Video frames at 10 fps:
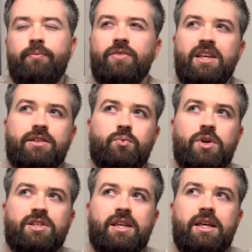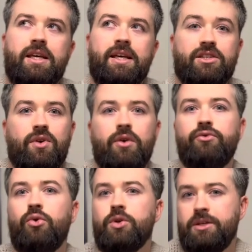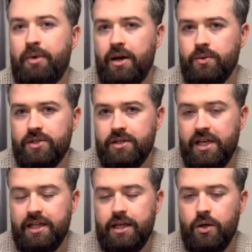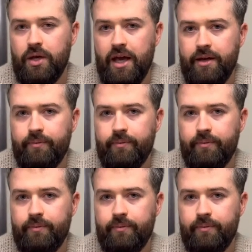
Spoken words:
this whiskey is around £40 in the UK.